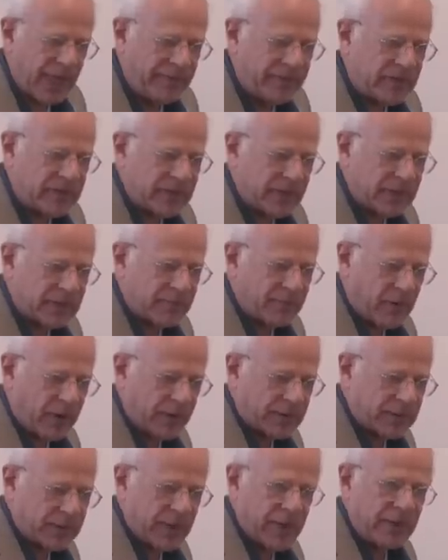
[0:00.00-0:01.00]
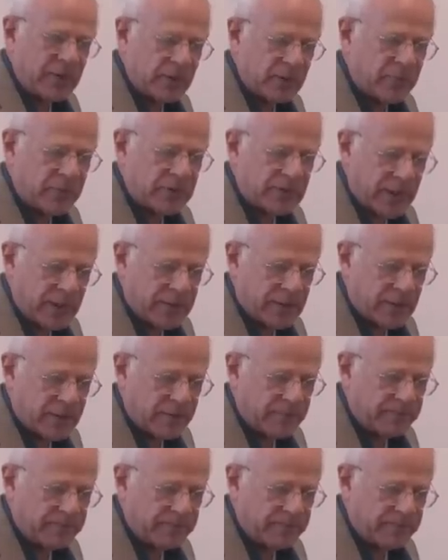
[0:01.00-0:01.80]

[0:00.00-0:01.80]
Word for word: ever since Marx and Engels presented